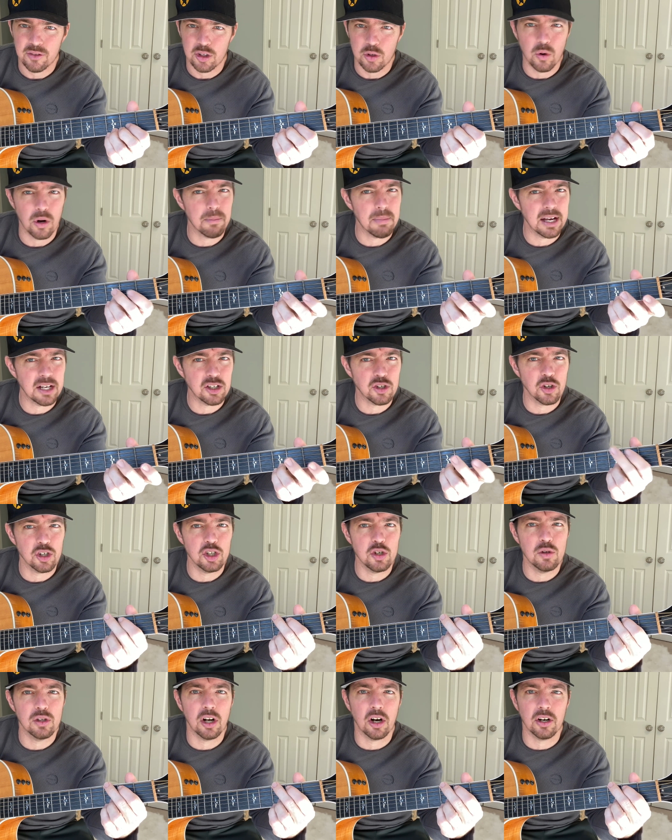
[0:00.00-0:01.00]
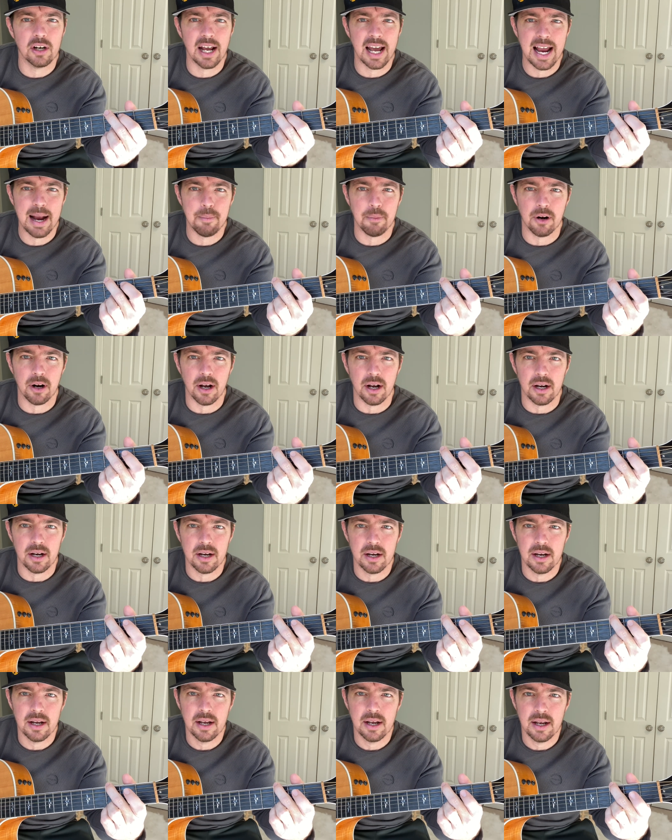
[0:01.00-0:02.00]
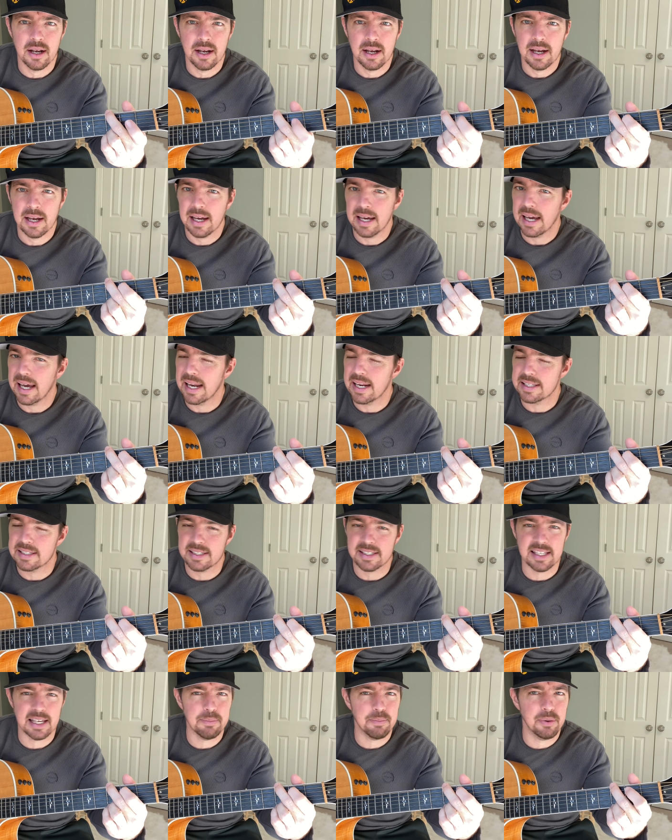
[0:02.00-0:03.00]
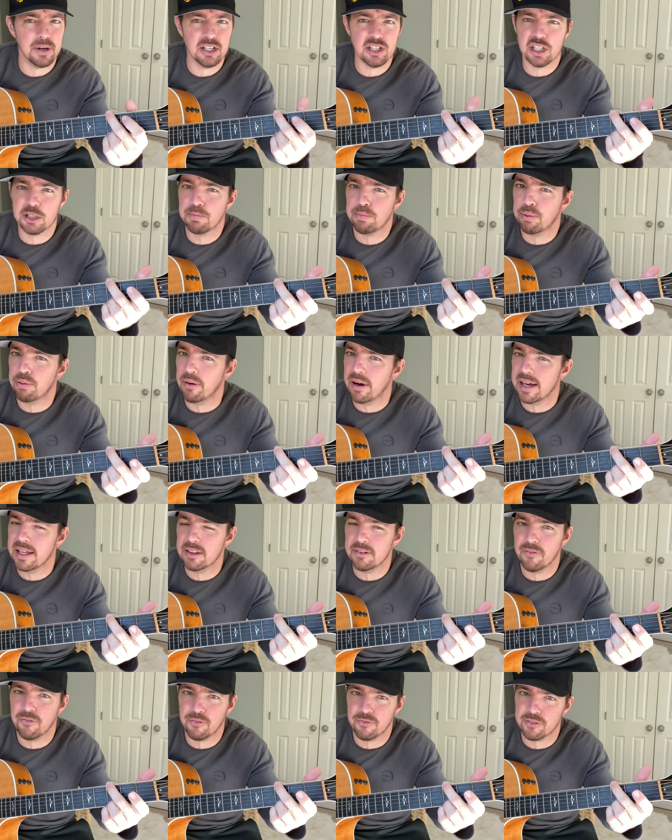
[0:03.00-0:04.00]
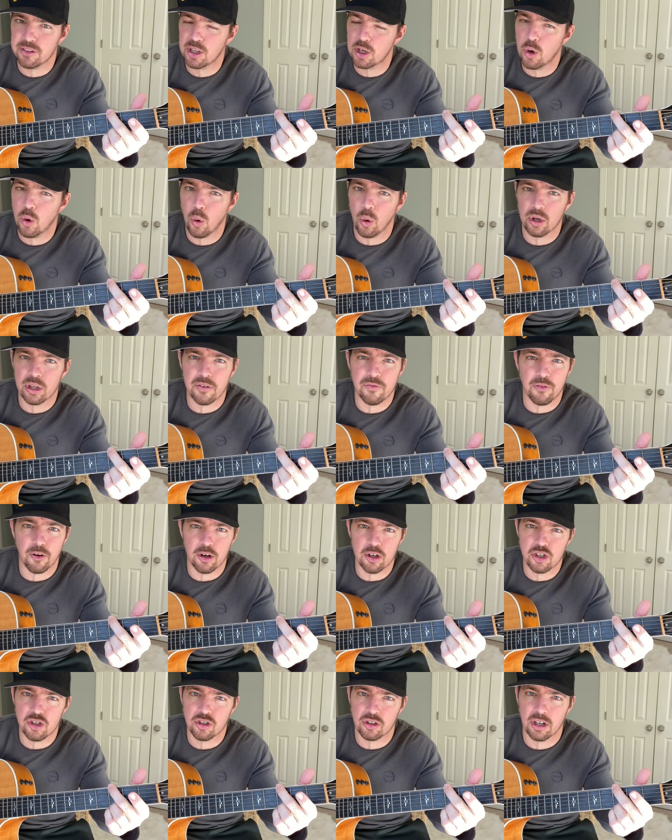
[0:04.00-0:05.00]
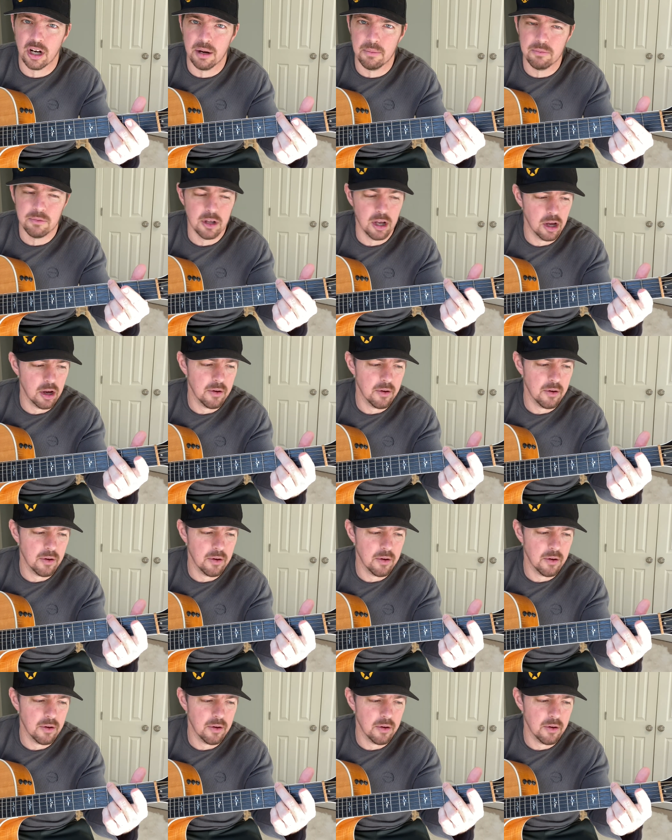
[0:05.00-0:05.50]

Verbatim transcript: You want to make sure you learn the hammer on and it's simply just playing the, the chord, the first strum,